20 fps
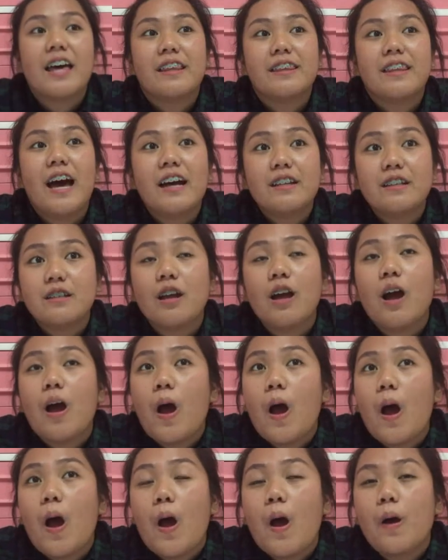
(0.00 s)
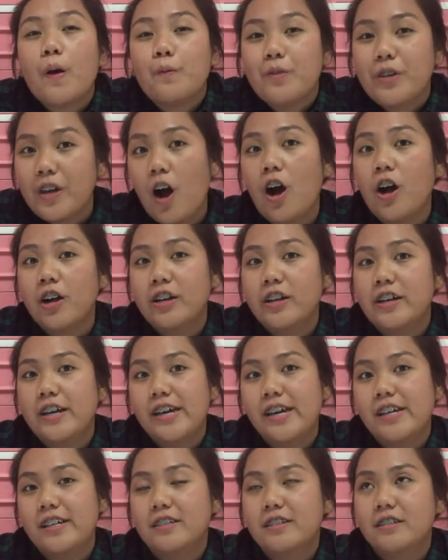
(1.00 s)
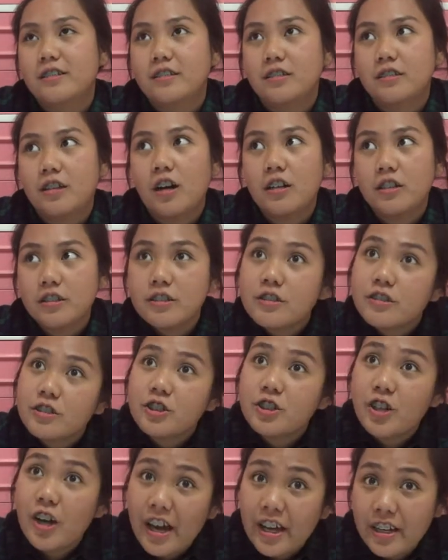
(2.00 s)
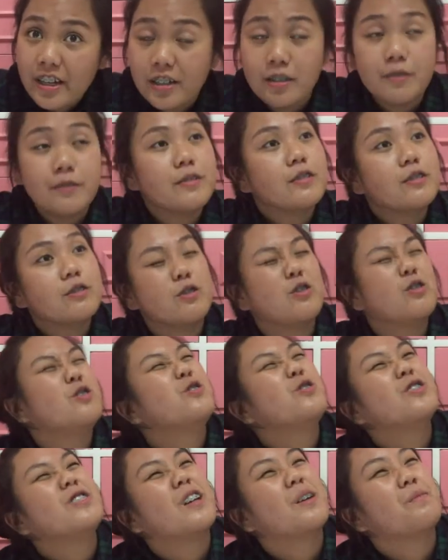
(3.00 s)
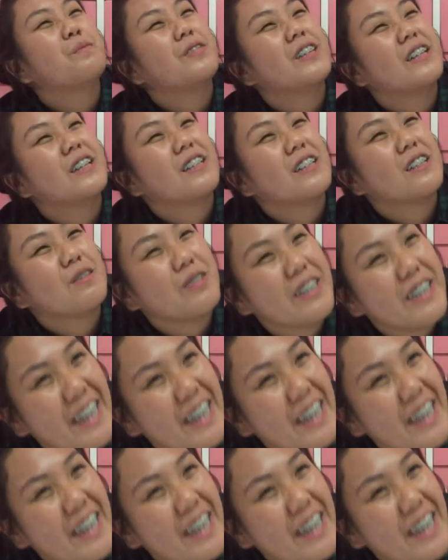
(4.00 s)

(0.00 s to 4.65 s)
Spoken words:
that we are, and not try to do something that we